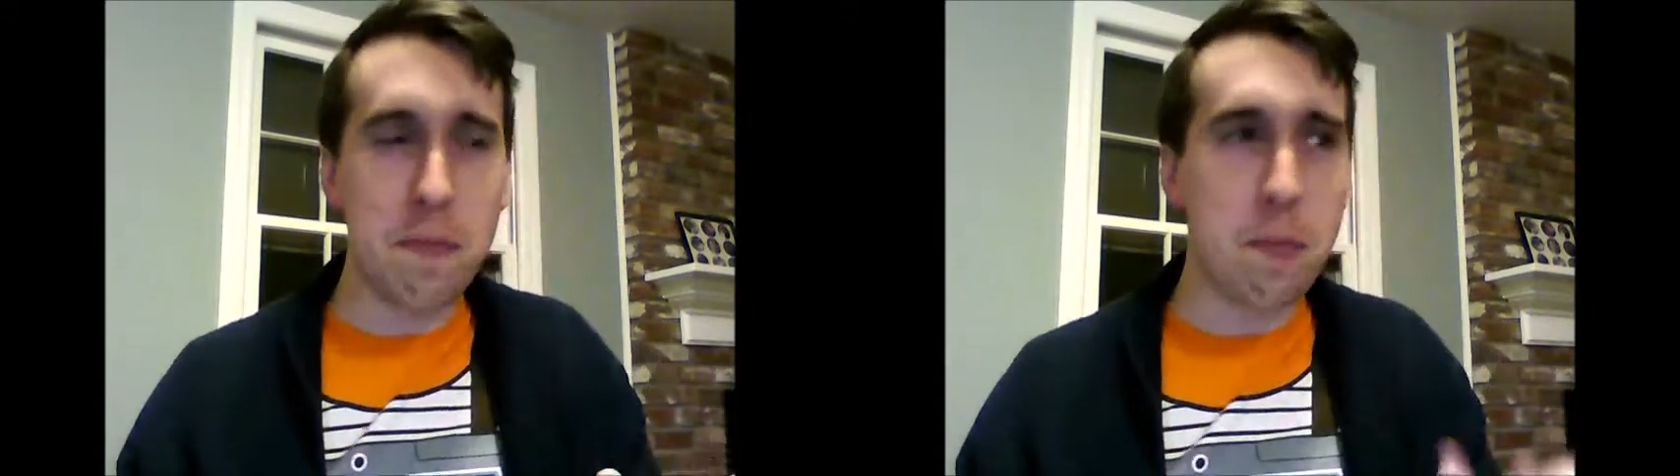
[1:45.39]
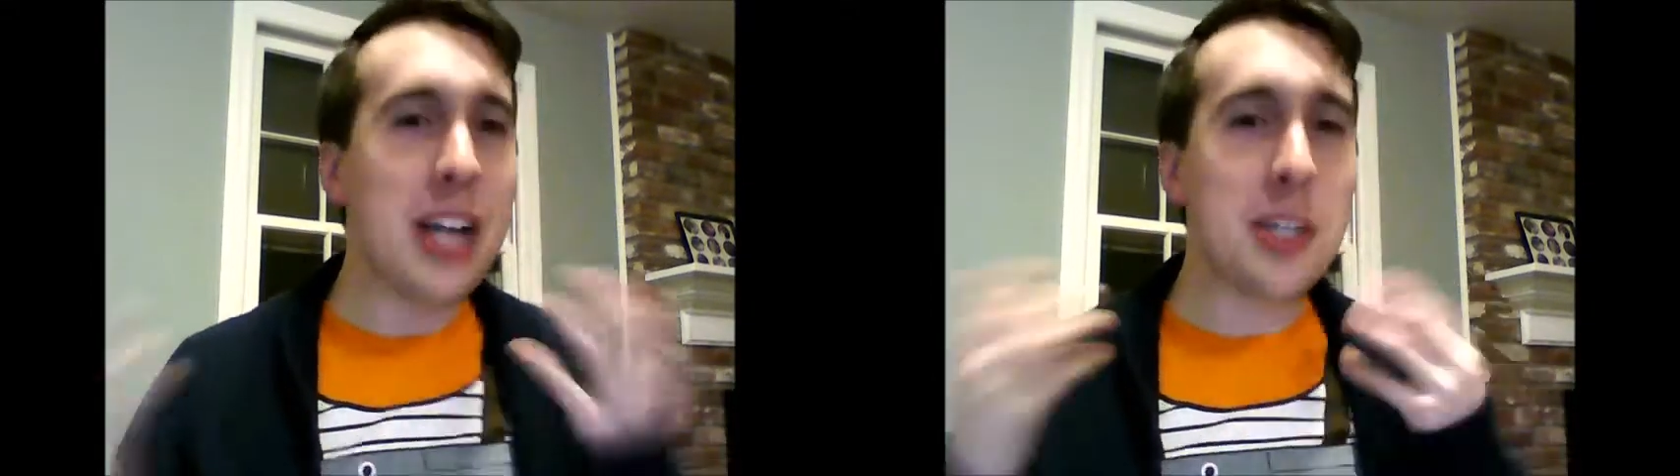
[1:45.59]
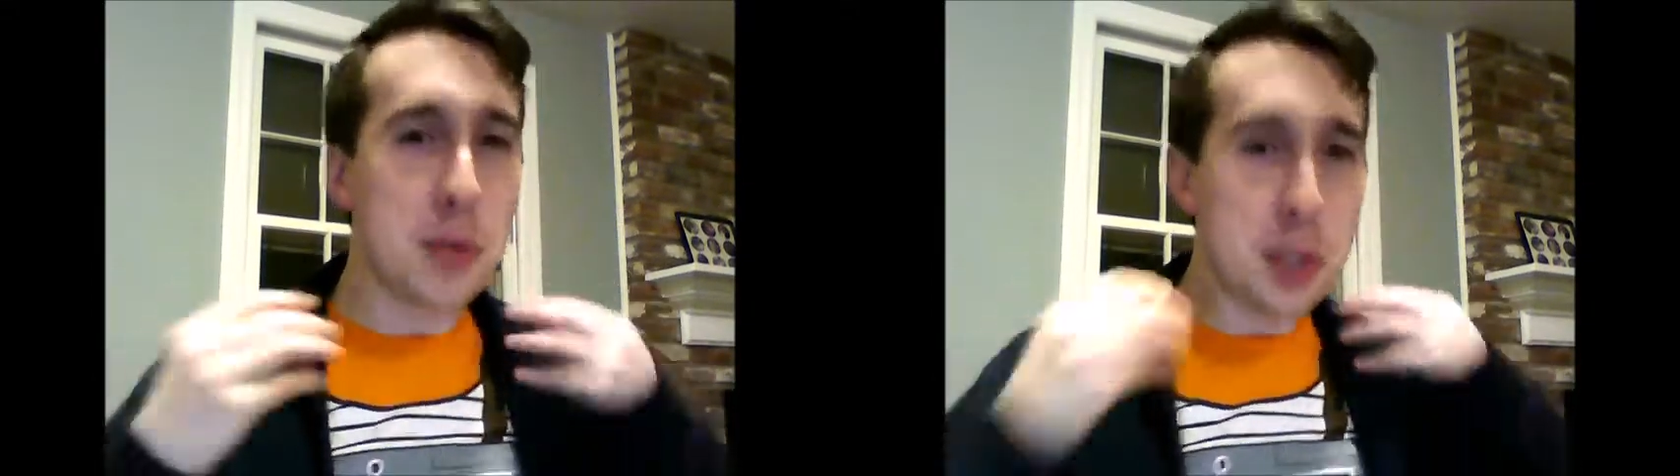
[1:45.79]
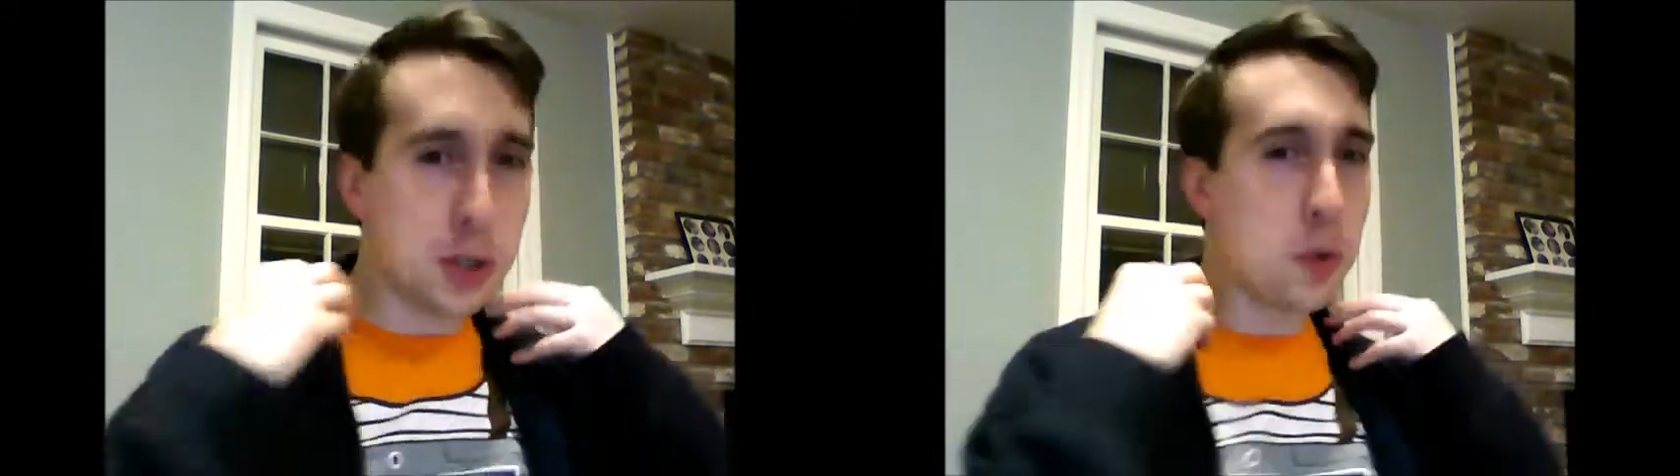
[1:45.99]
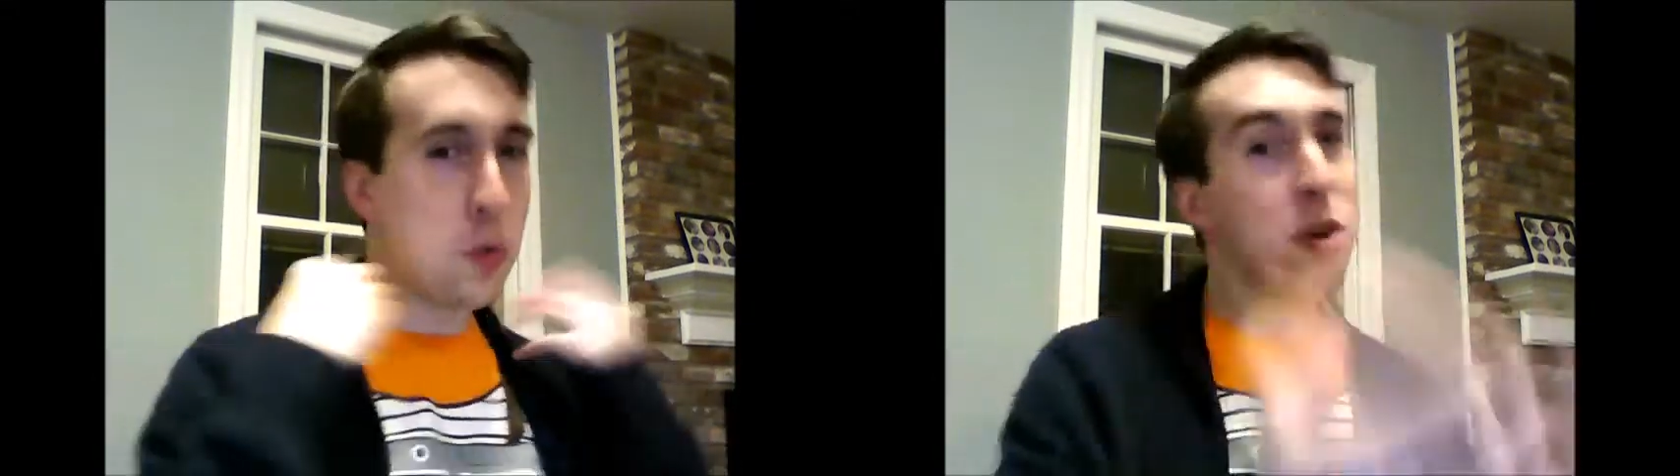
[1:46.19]
My inspiration
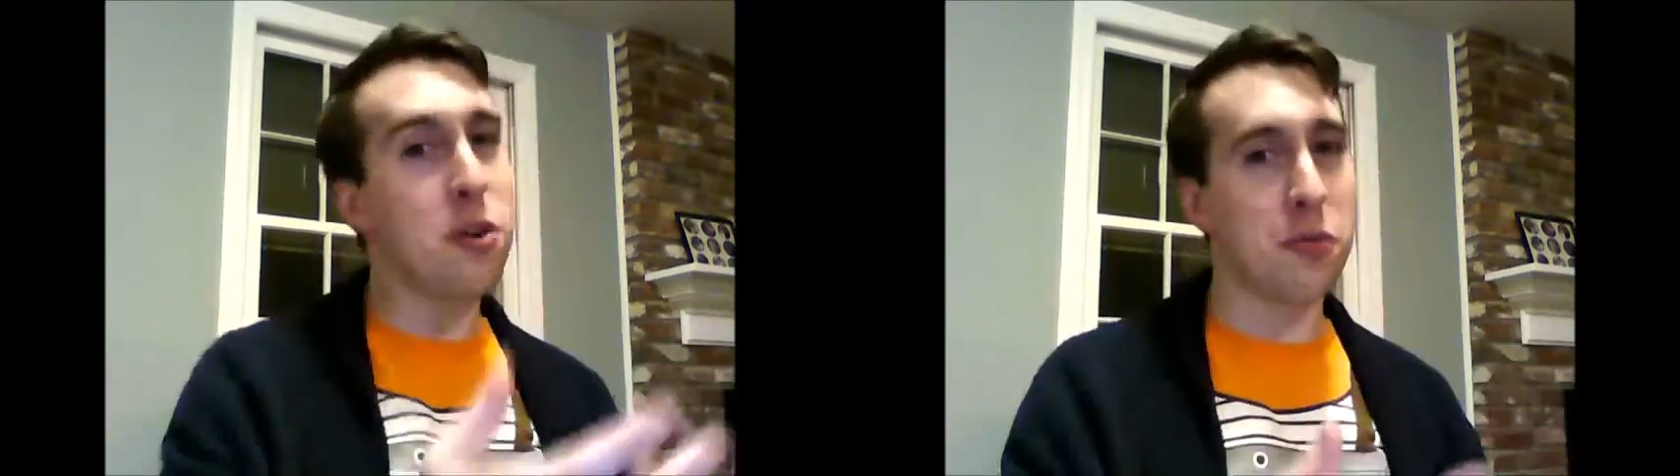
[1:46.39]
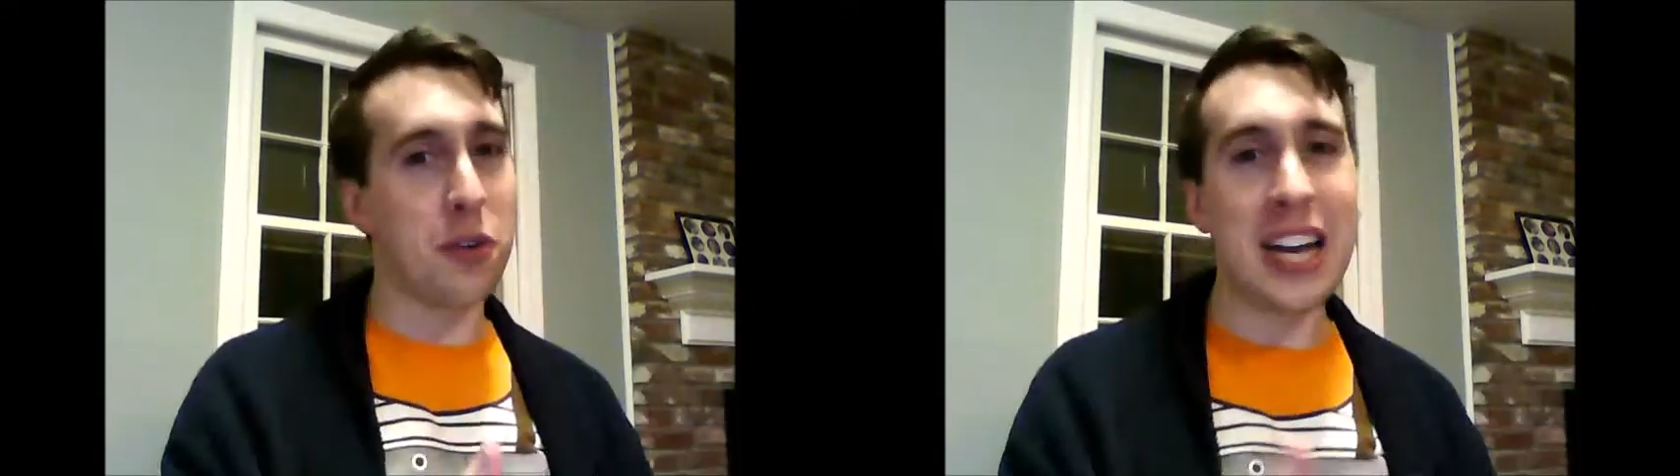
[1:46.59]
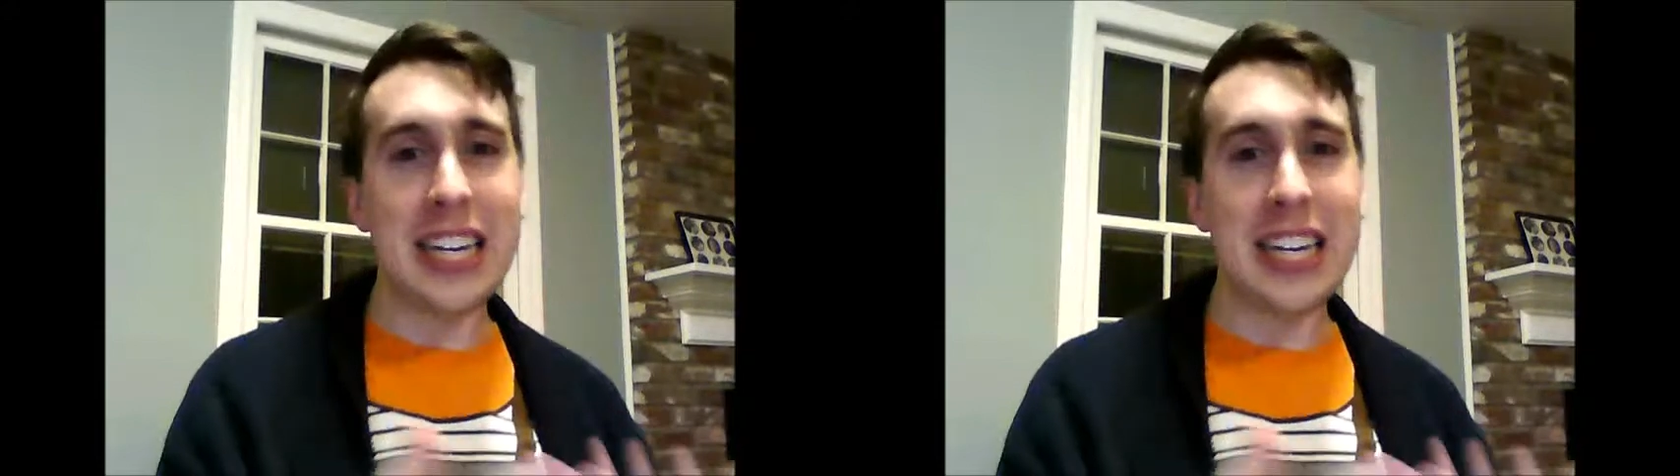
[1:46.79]
is so wonderful.